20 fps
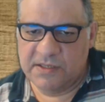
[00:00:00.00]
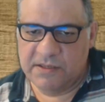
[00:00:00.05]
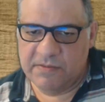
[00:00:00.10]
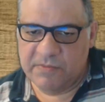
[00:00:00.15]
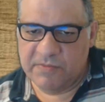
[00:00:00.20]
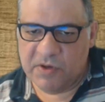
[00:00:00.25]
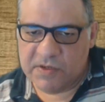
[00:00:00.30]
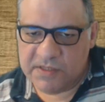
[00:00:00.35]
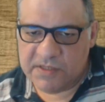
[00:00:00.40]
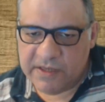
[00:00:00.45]
I'm
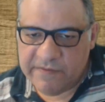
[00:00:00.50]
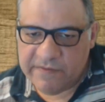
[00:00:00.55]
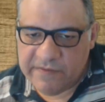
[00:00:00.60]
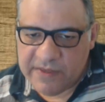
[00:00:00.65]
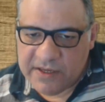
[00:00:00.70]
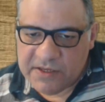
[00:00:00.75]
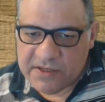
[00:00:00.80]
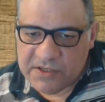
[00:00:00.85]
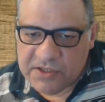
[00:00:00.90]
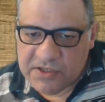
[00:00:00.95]
asking for
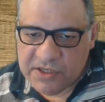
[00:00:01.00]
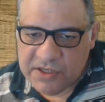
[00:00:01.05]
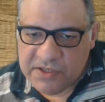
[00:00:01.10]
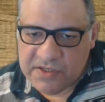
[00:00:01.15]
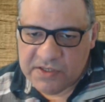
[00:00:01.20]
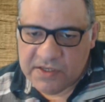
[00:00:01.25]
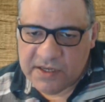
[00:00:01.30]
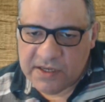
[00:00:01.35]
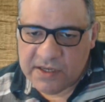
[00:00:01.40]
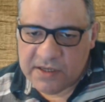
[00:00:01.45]
that
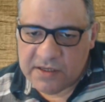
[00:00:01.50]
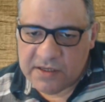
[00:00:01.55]
exchange sack.